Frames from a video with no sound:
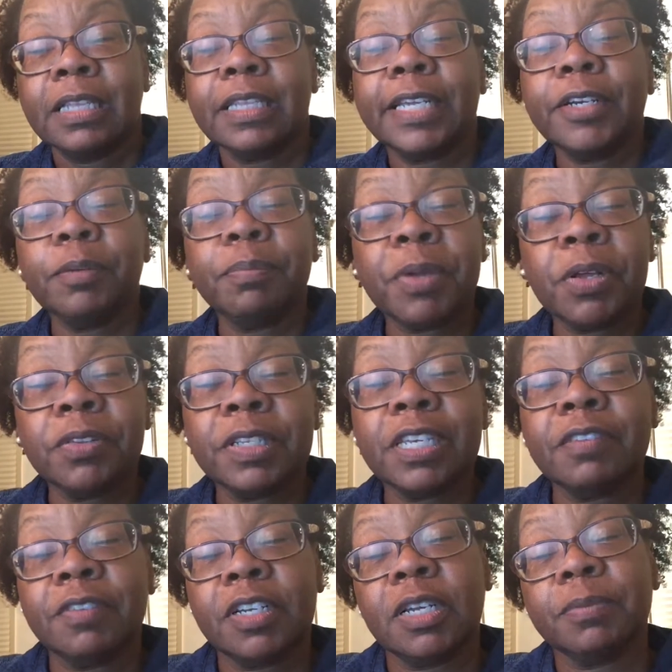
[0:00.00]
They are both
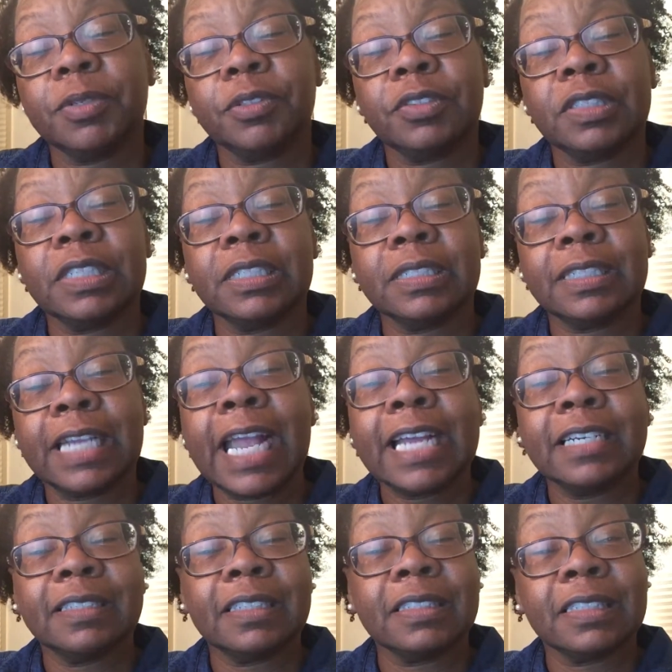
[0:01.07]
giving up their
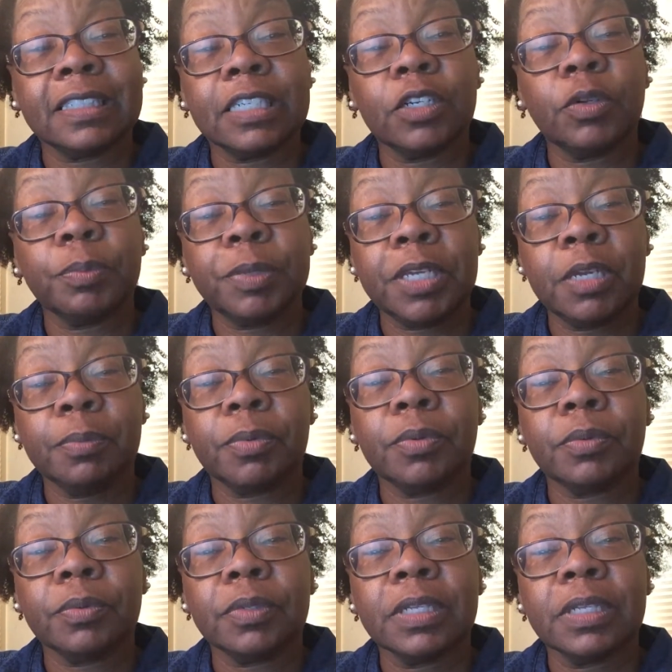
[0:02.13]
status as single people.